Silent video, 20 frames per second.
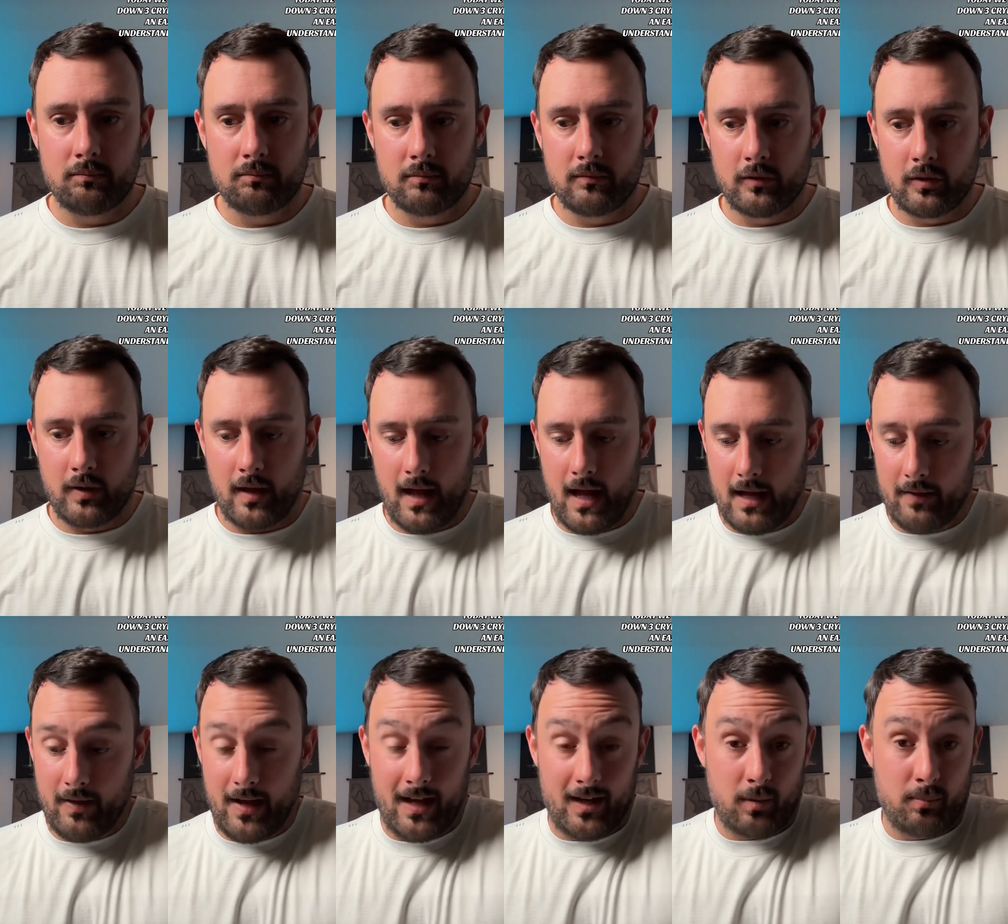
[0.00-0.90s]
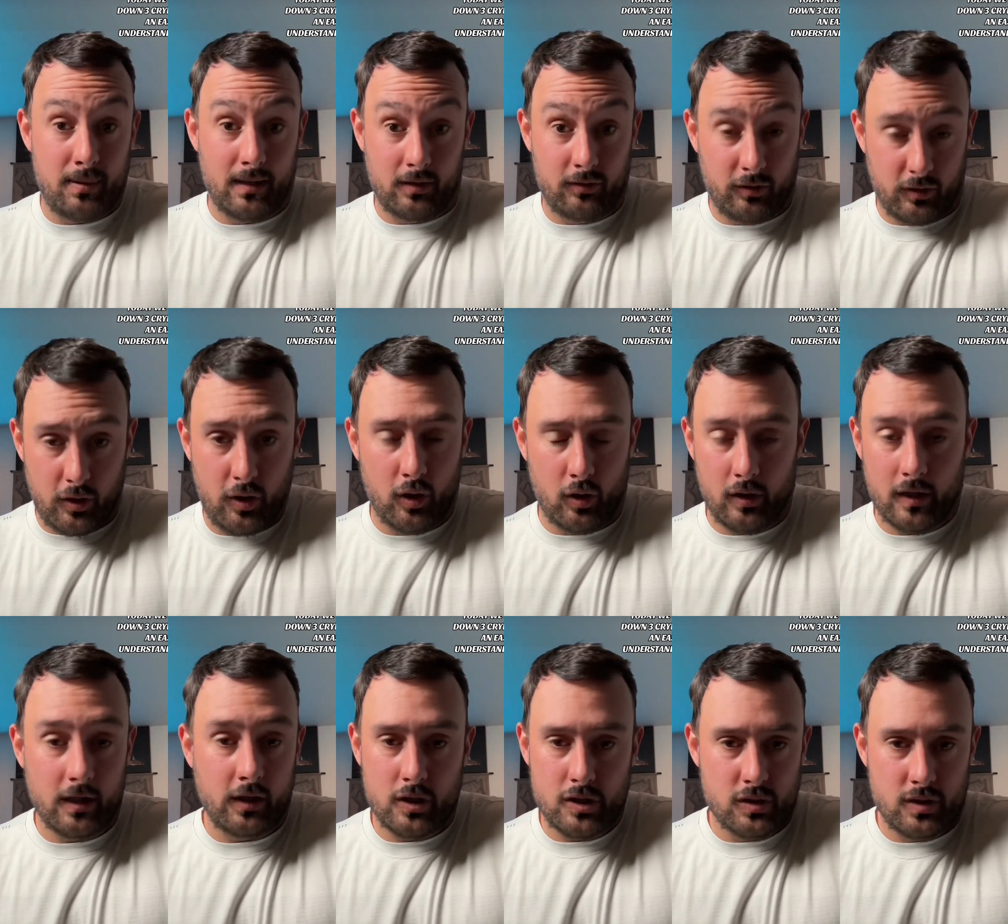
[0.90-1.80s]
So they had to pick security
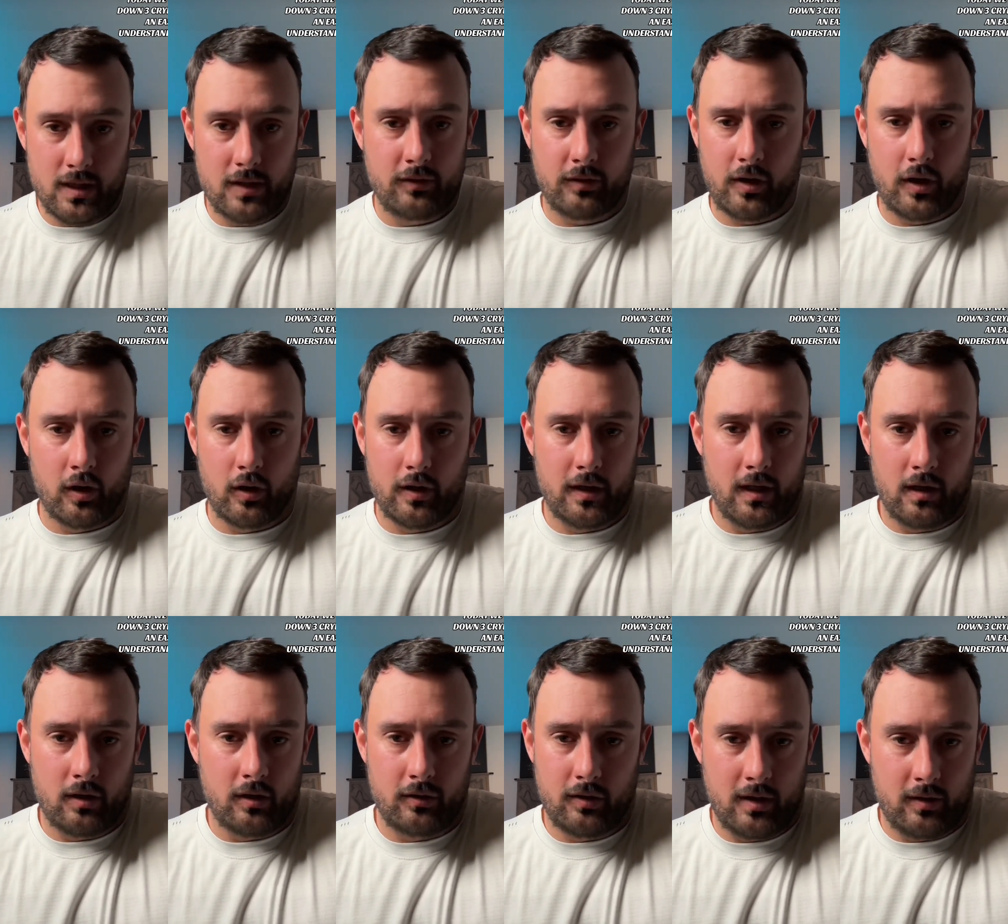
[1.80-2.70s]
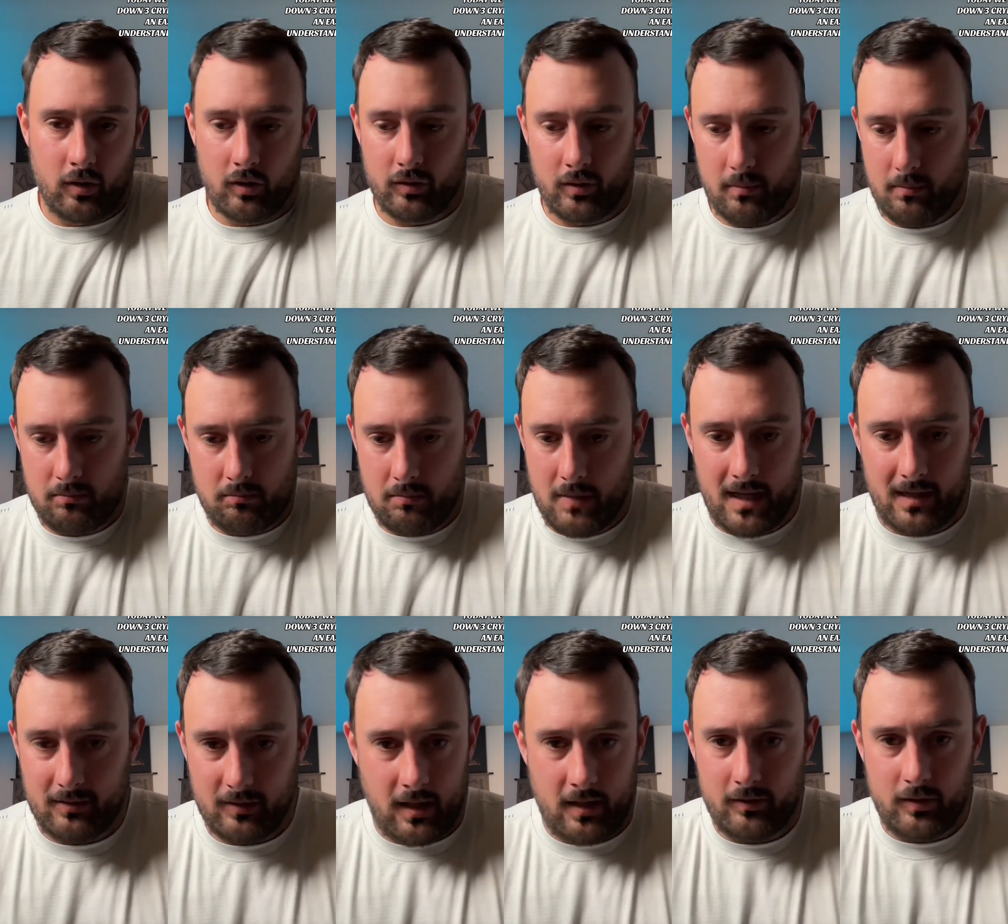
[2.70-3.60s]
because you need security, or it doesn't make
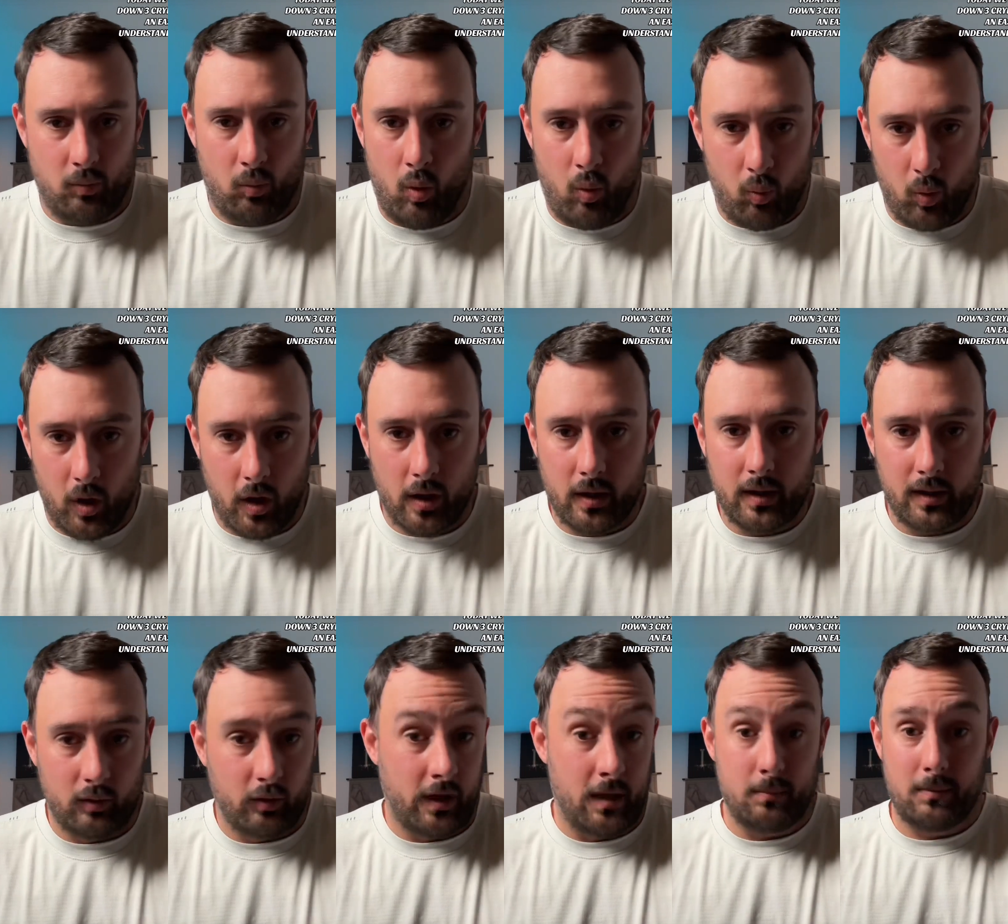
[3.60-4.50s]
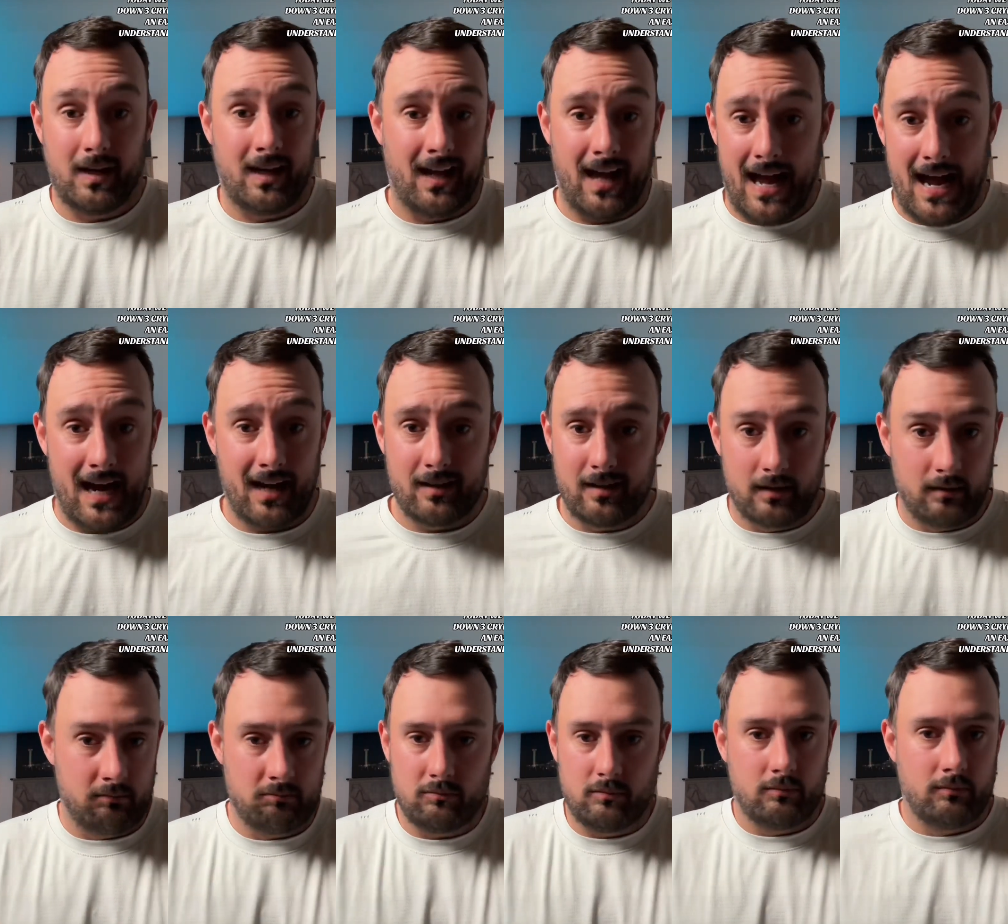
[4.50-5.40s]
sense. It won't work. It'll keep getting hacked, and
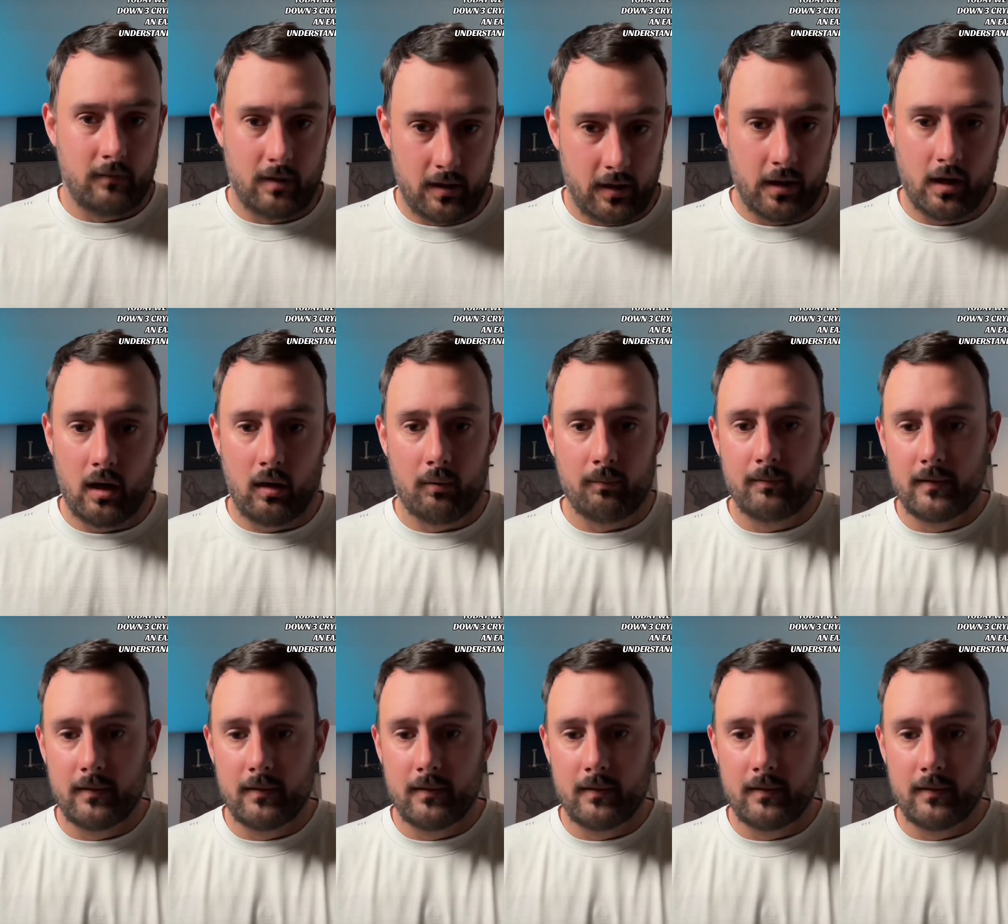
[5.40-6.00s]
there you go.